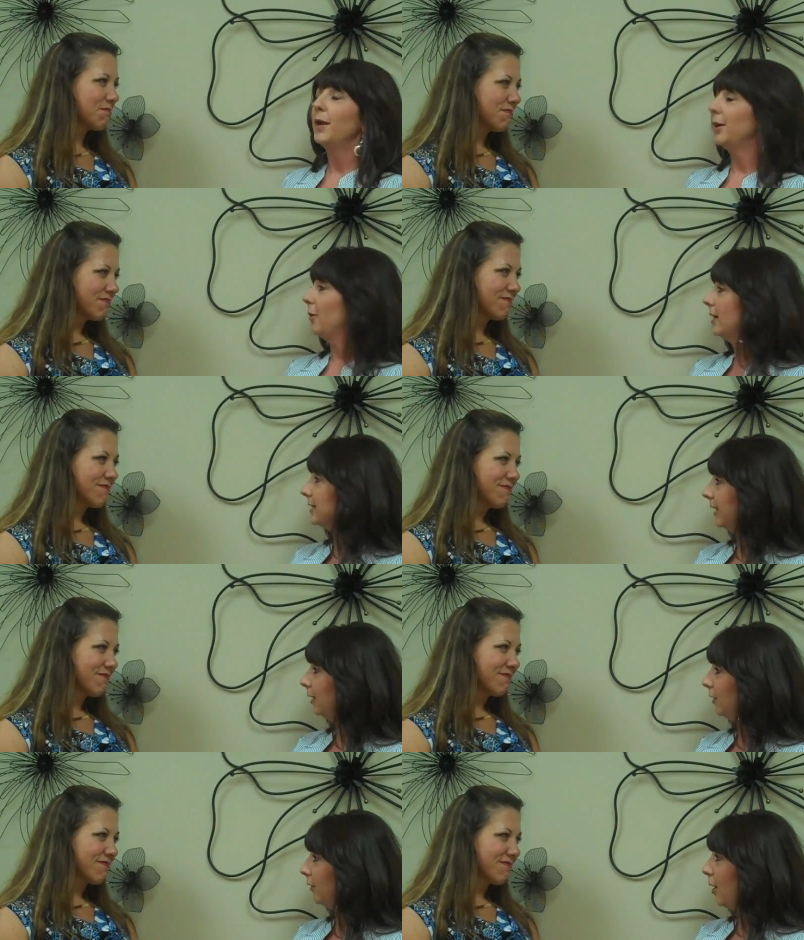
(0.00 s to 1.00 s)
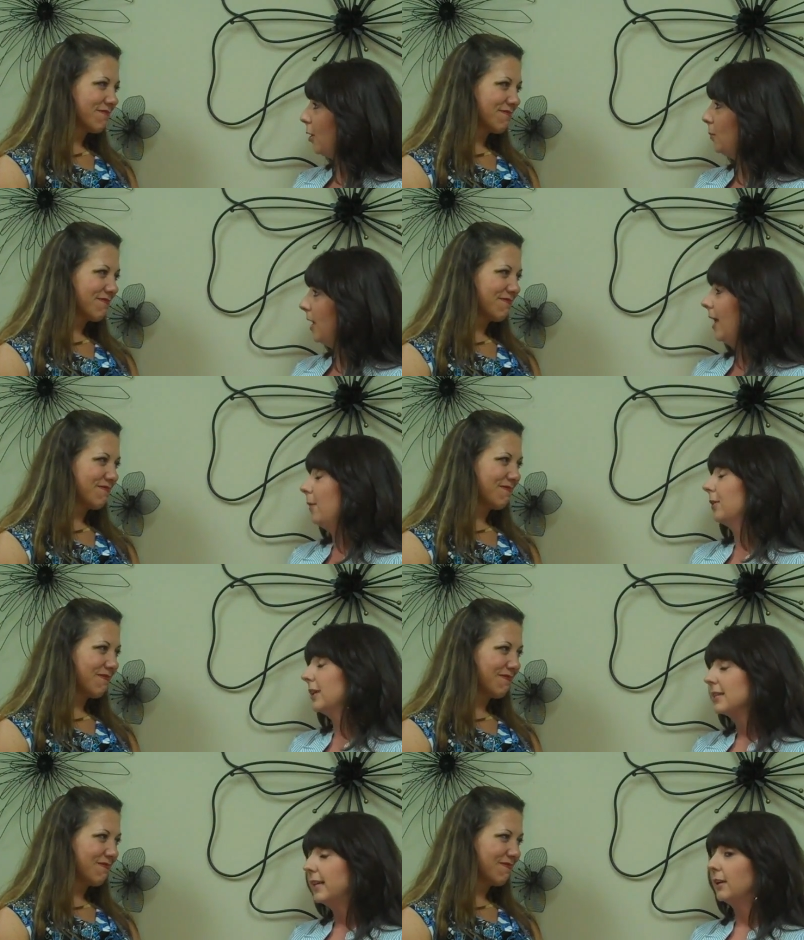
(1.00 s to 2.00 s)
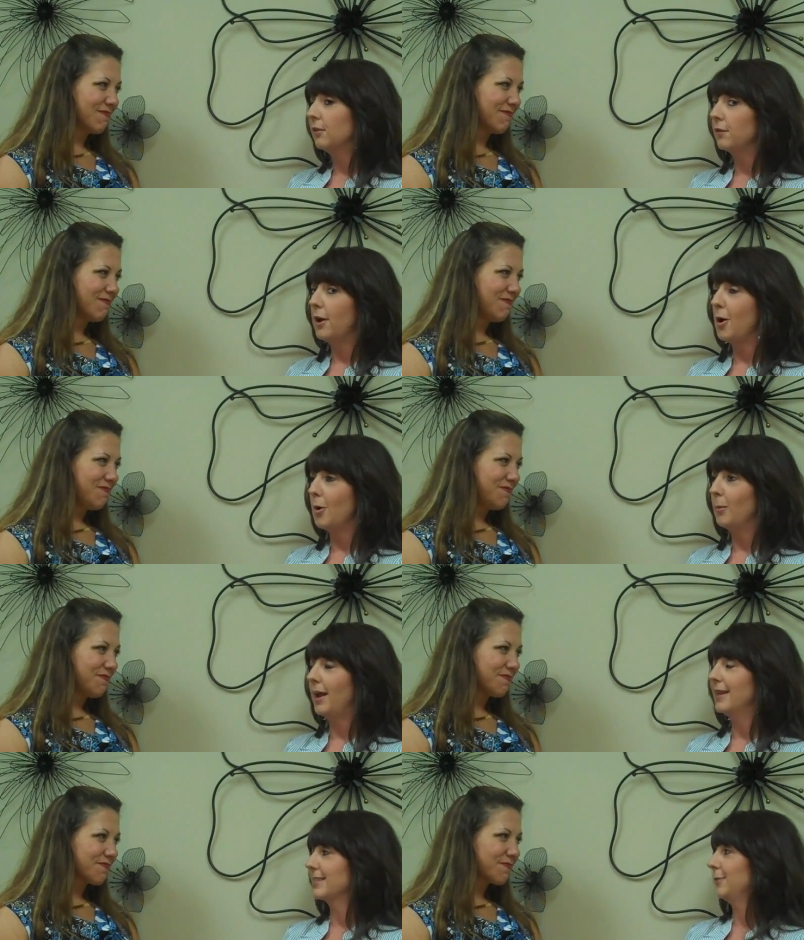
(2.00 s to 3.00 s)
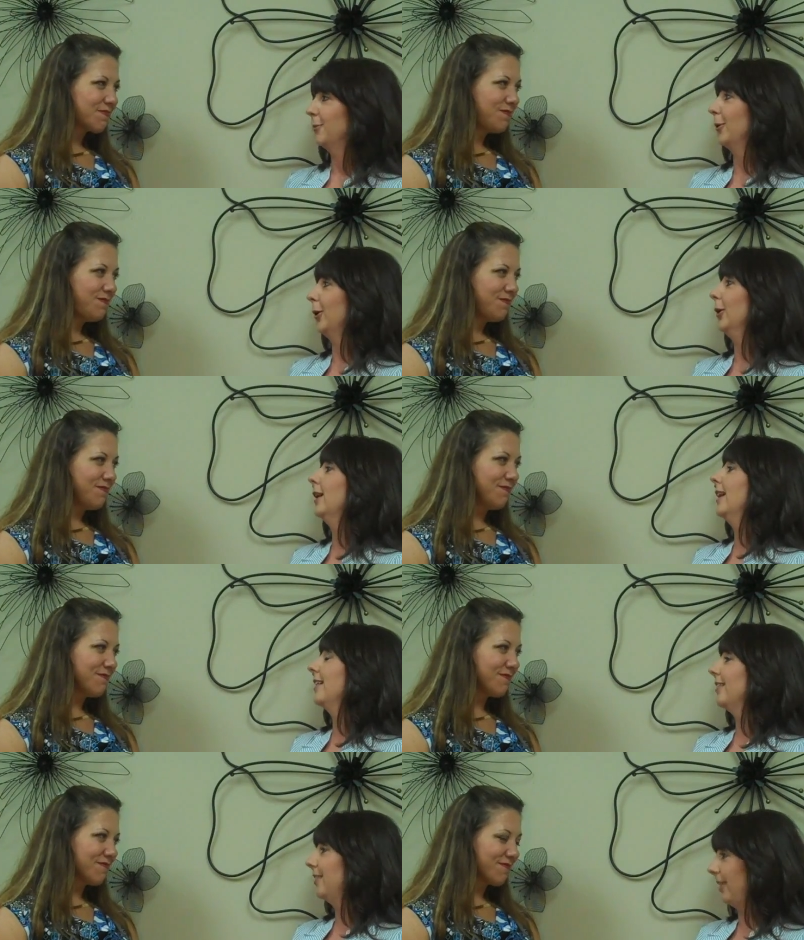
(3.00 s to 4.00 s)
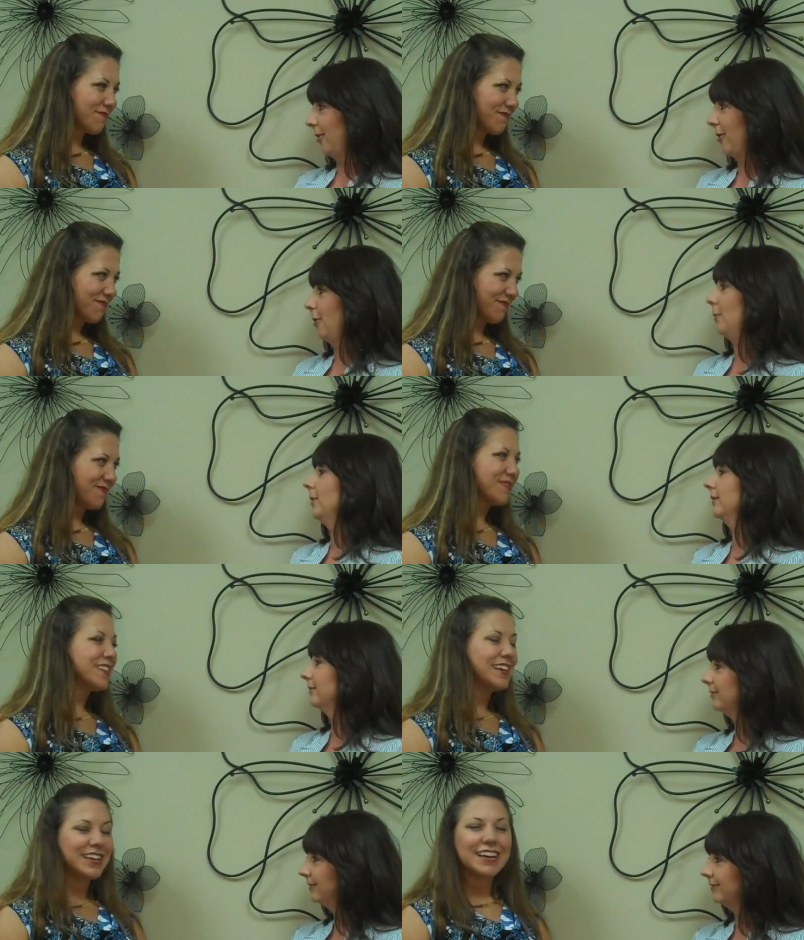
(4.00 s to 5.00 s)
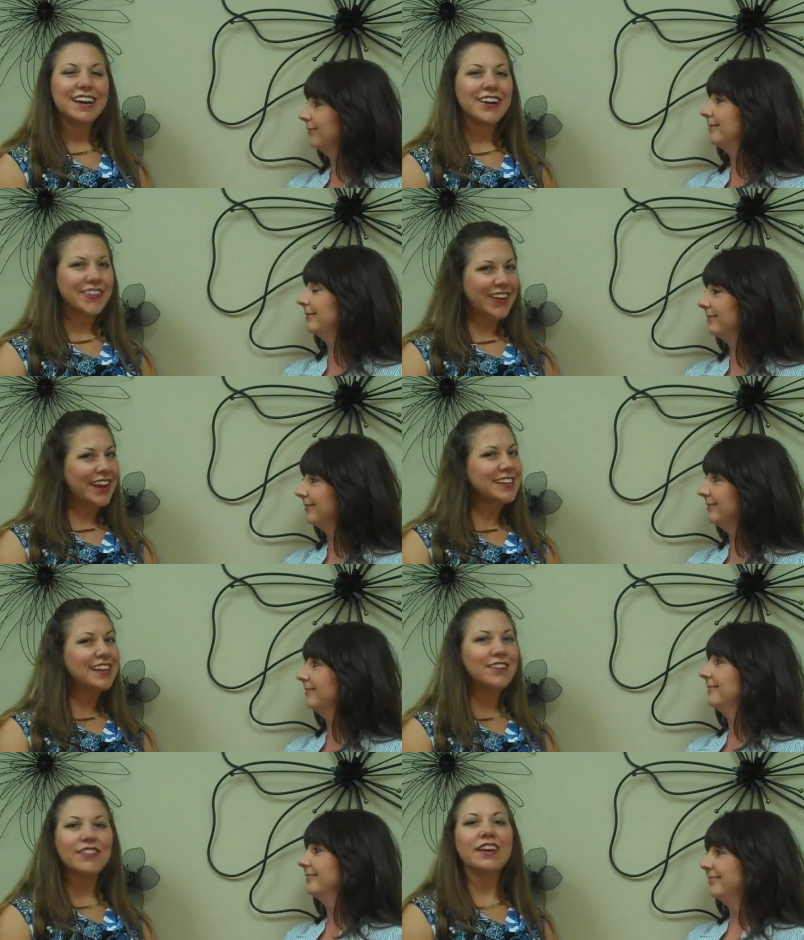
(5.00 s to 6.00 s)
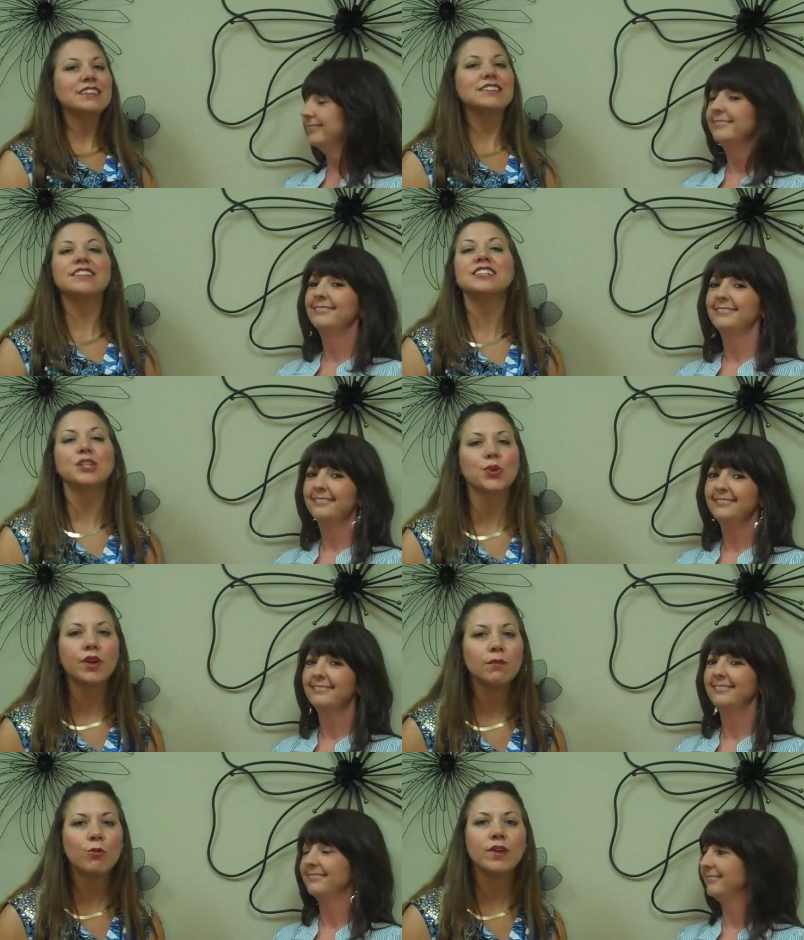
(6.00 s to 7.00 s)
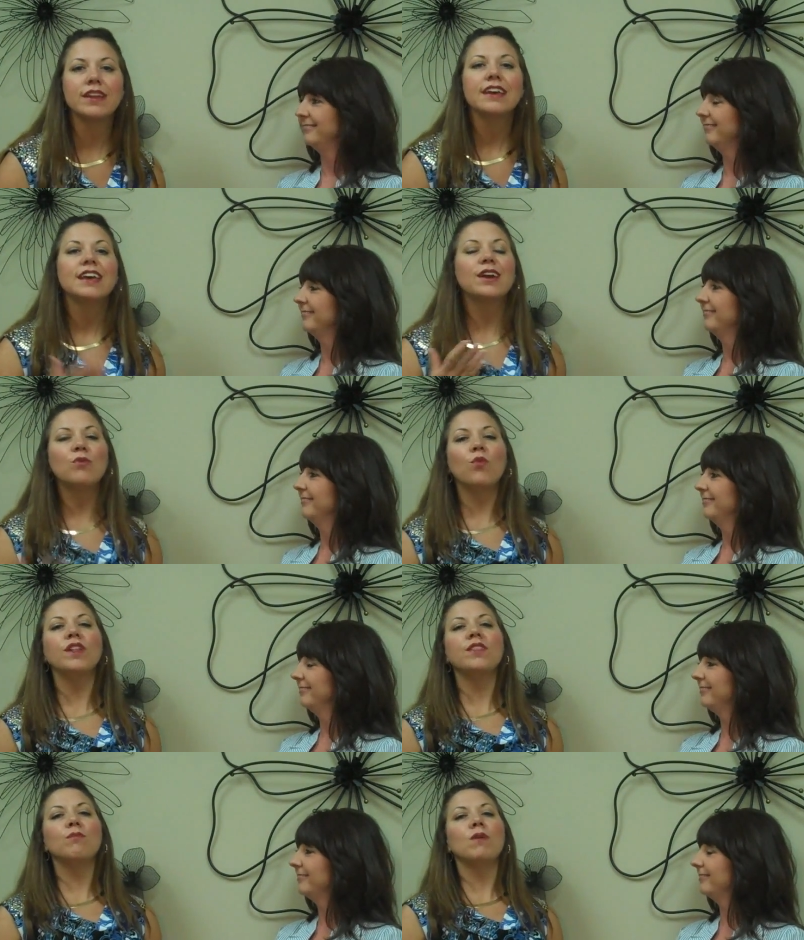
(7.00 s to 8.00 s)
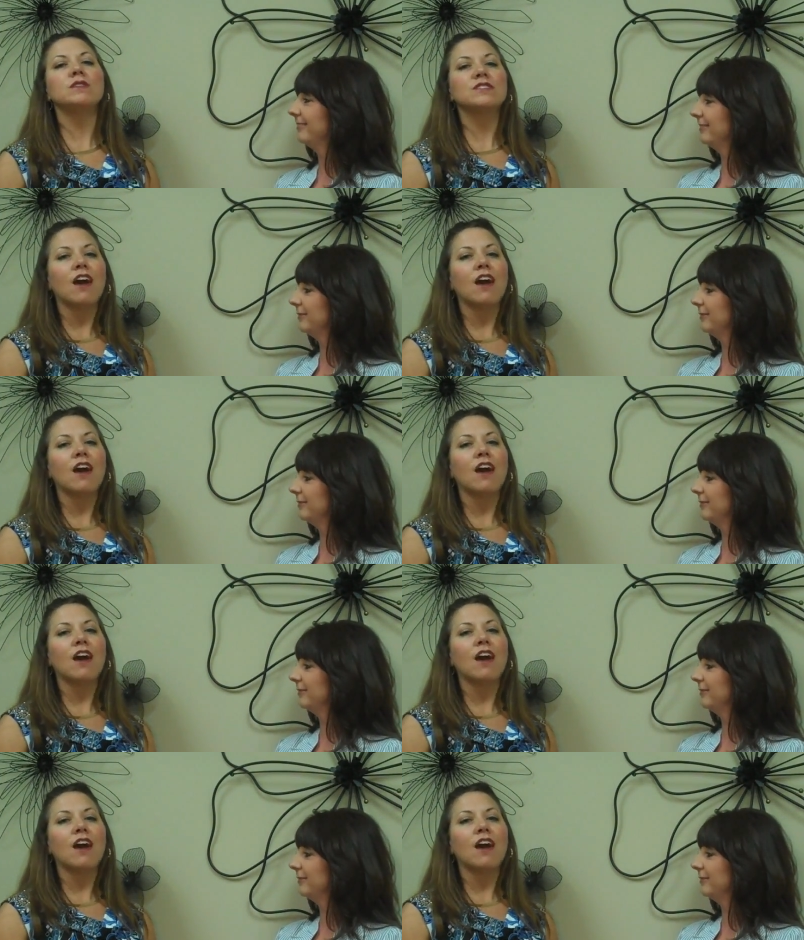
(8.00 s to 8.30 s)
Speaker 1: they know how to take care of a home, and they're going to take care of the home as if it were
Speaker 2: their home. Okay, now that that's a great point. And one of the most